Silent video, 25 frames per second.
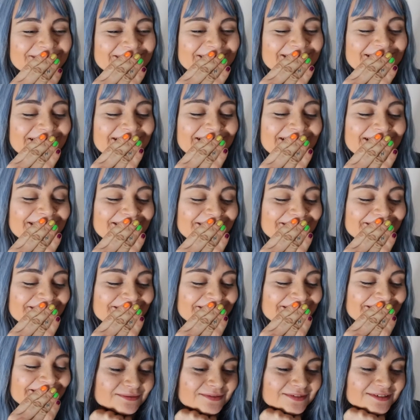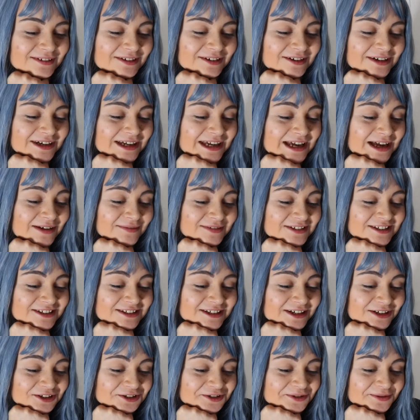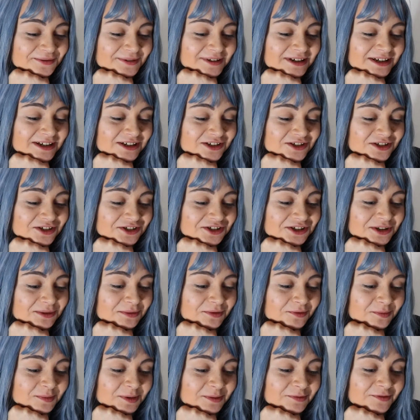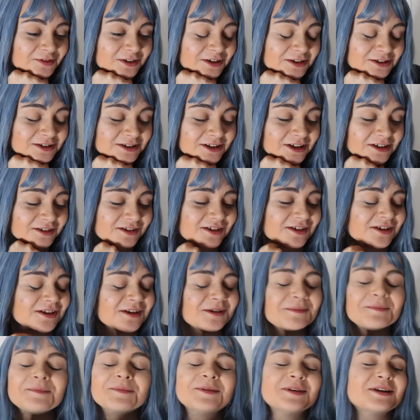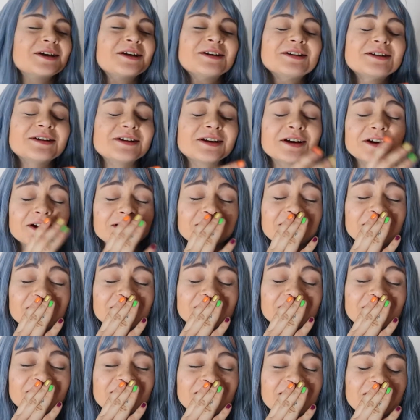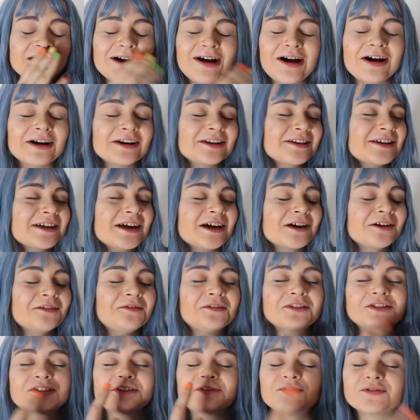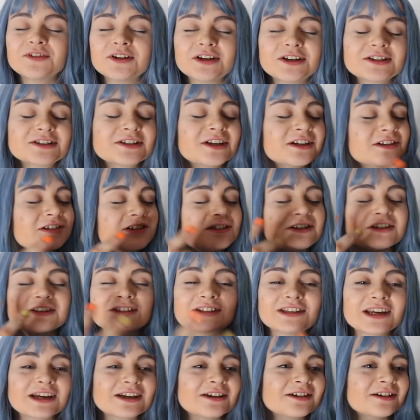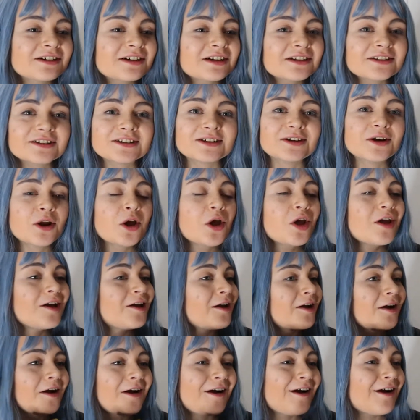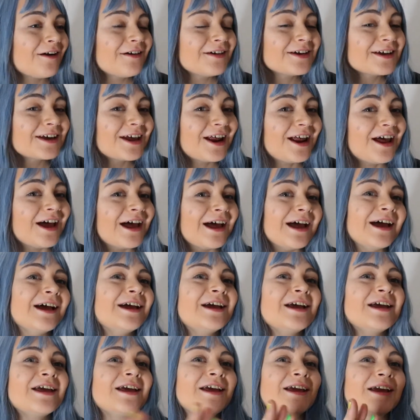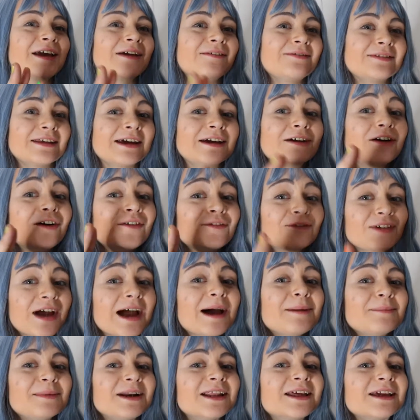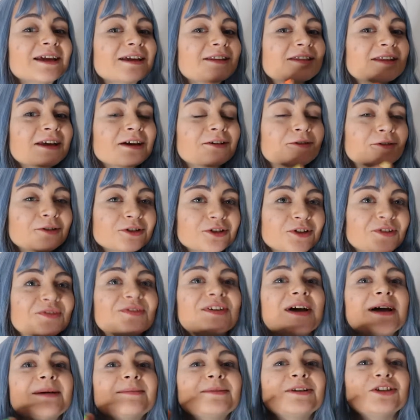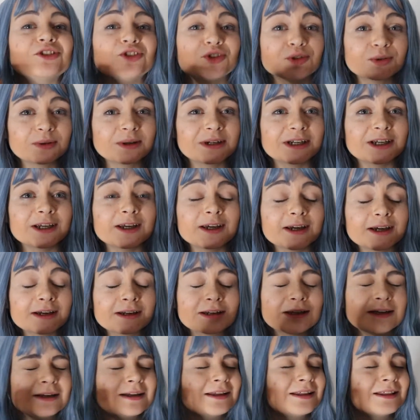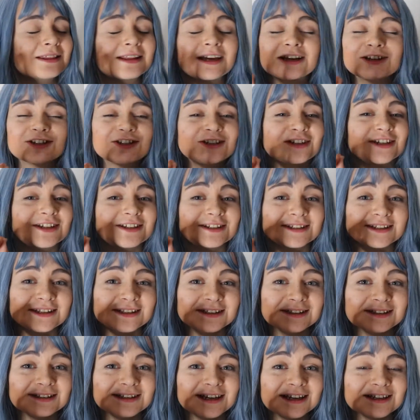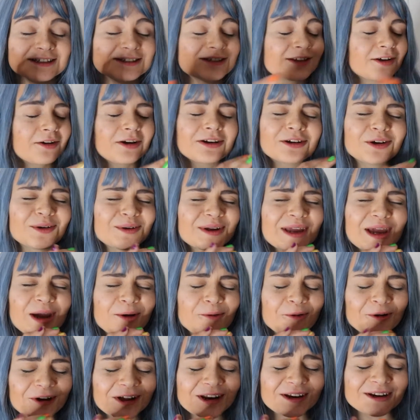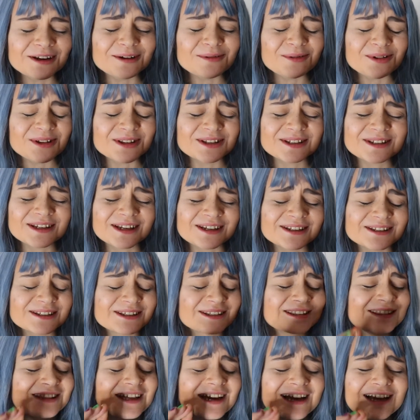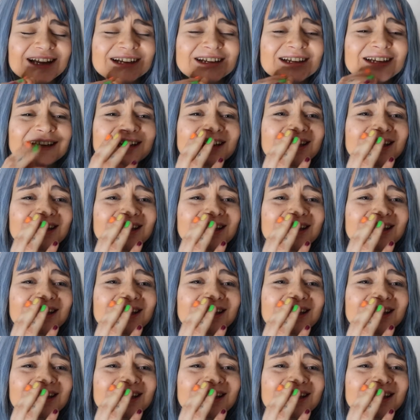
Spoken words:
the hell? I have a sexual relationship with my first cousin. No. I don't care if it's your first cousin, your second cousin. I don't care. If they are family and they are on your family tree, that shit is incest. I don't care what anyone says. That